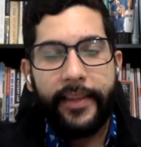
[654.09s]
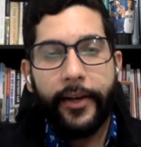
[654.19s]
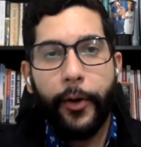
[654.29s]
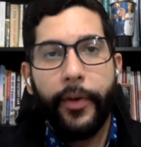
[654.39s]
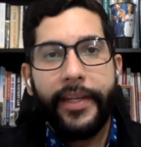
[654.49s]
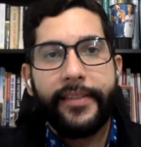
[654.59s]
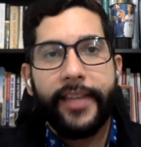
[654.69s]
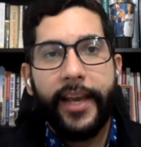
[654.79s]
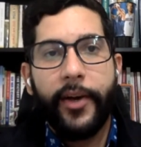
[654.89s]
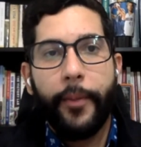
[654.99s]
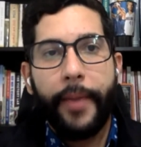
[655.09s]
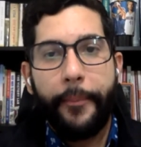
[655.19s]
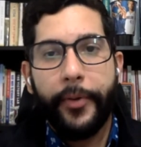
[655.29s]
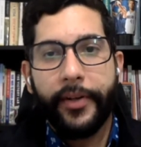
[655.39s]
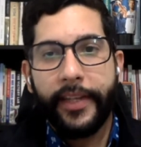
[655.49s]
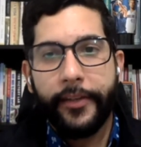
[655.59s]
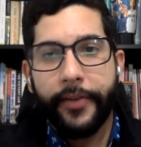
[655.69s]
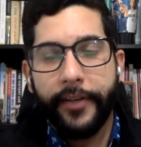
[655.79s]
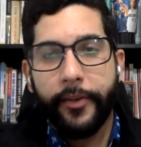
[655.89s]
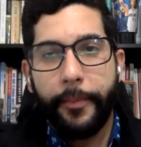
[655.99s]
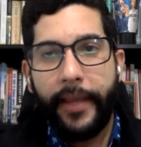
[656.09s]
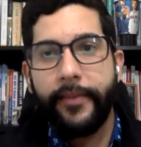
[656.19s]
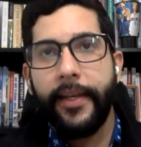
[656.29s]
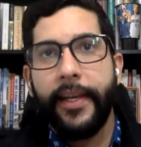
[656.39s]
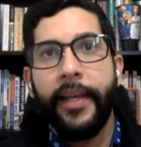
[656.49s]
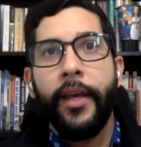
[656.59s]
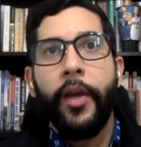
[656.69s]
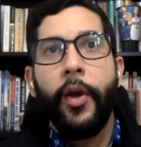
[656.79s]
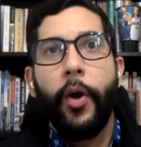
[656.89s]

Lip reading: they're only single member districts. So basically,